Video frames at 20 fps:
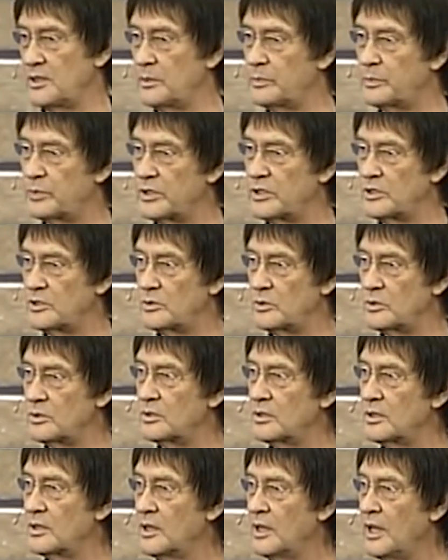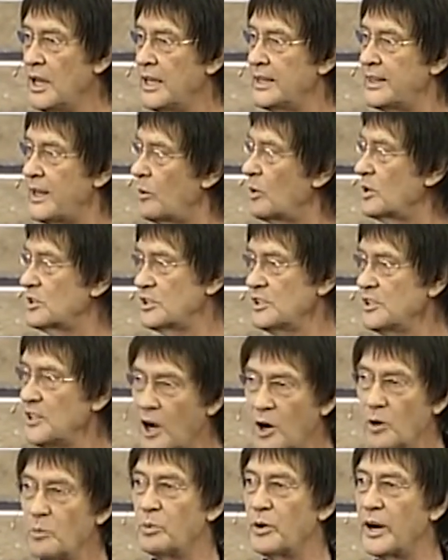in the priesthood. There was
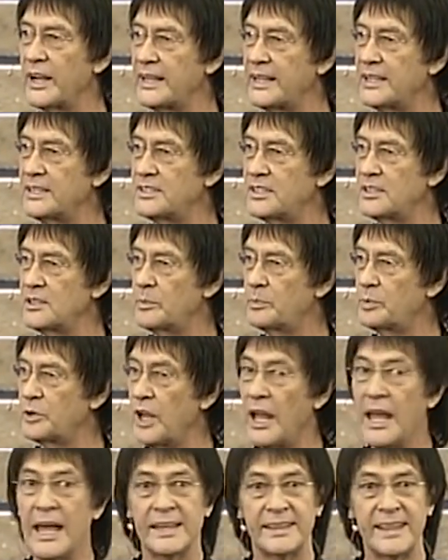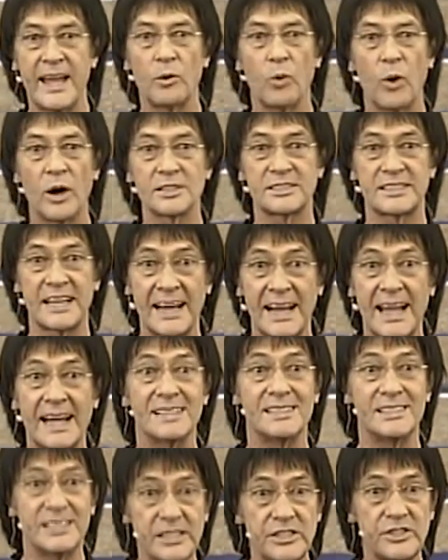no breakage in the priest. There was an
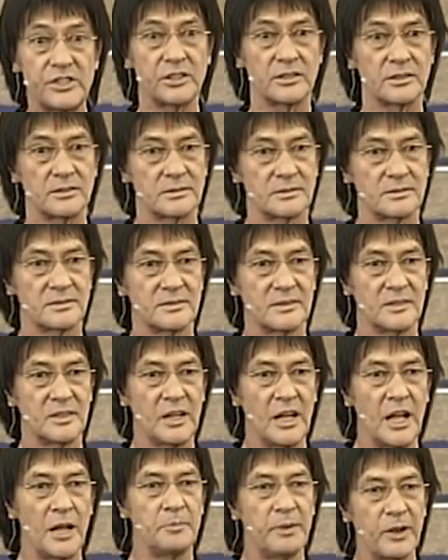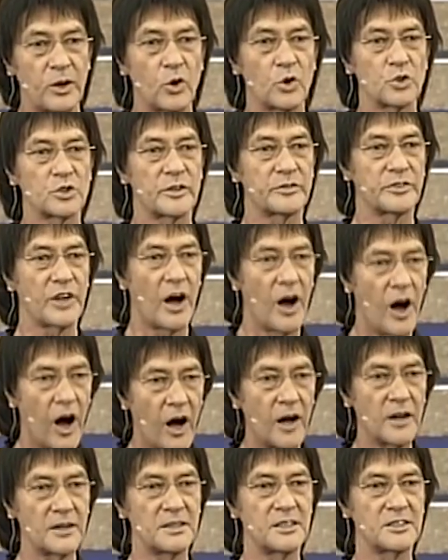addition. Because of the
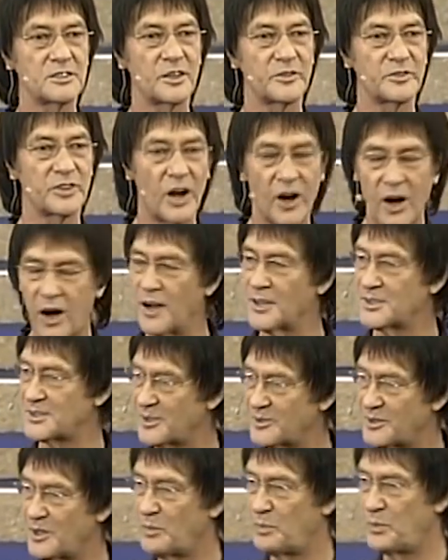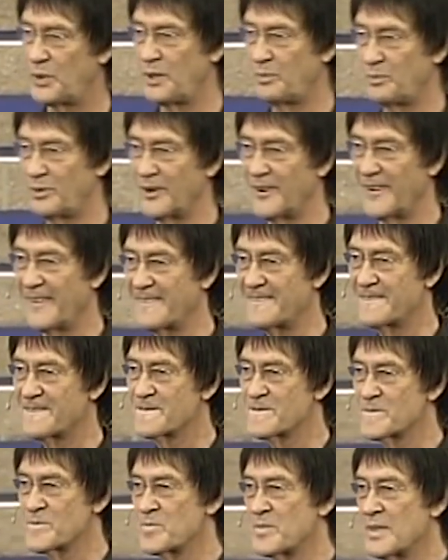hardness of the hearts of the people.
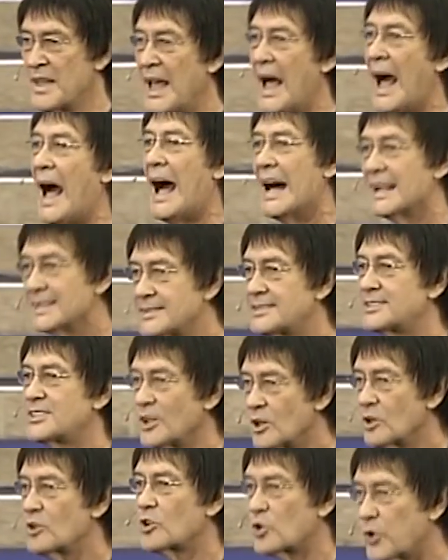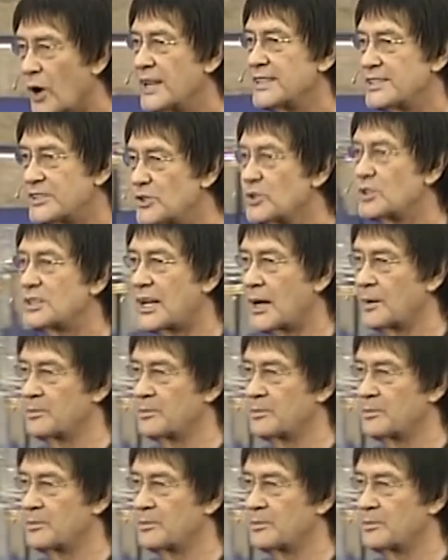Until Christ should